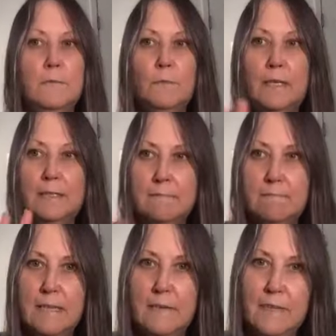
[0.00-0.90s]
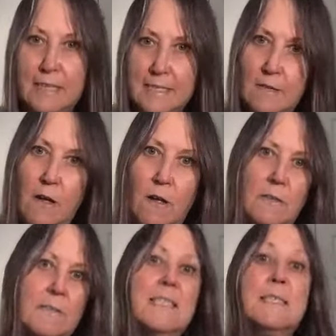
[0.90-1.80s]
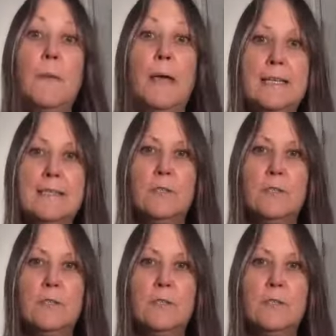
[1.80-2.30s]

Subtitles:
but giving us all space